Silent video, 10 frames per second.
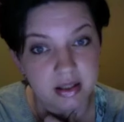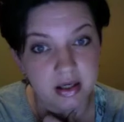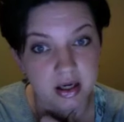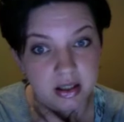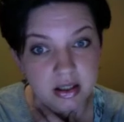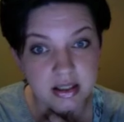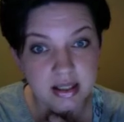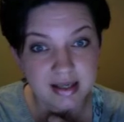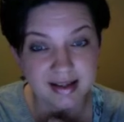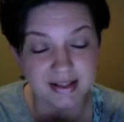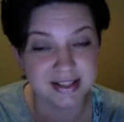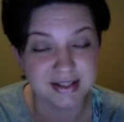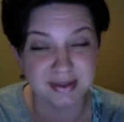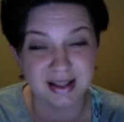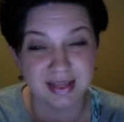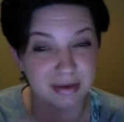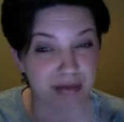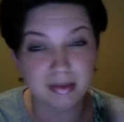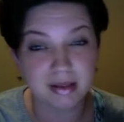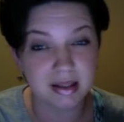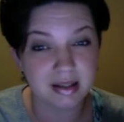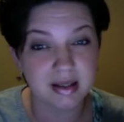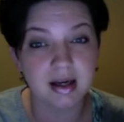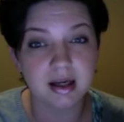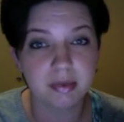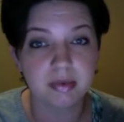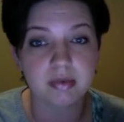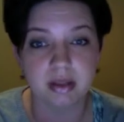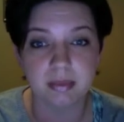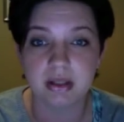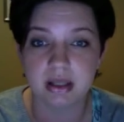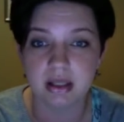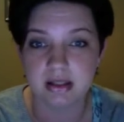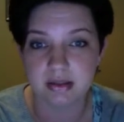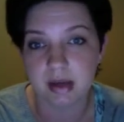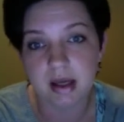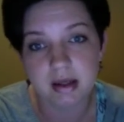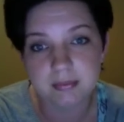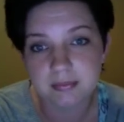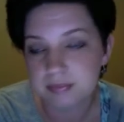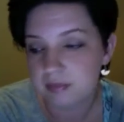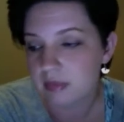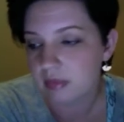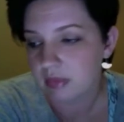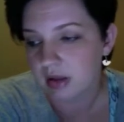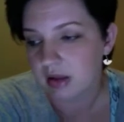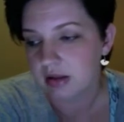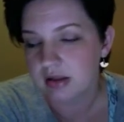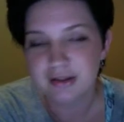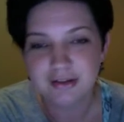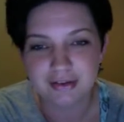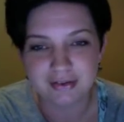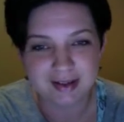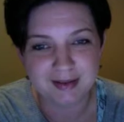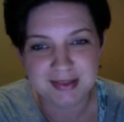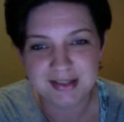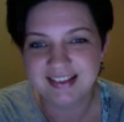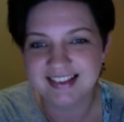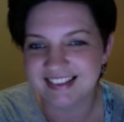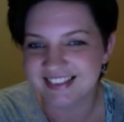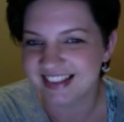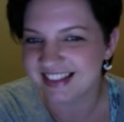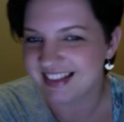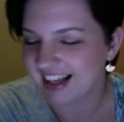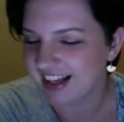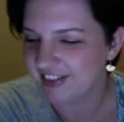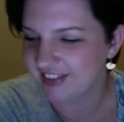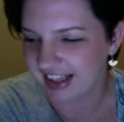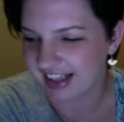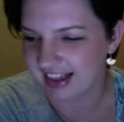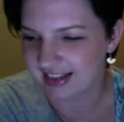cart and not just sort of throw it on the cart, but really put things away. You're grown-ups. You can do it. I have faith.